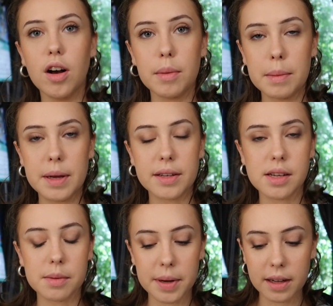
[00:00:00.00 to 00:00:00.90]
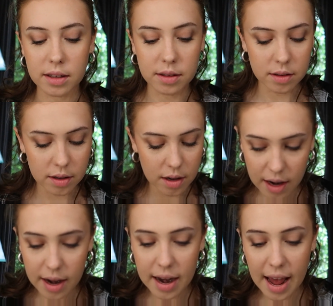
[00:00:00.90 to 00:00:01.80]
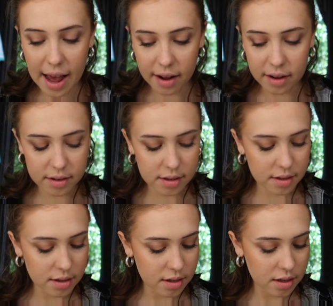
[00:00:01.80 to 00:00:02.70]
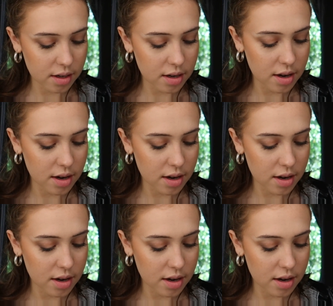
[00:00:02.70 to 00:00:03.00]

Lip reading: on my mixing palette. Next,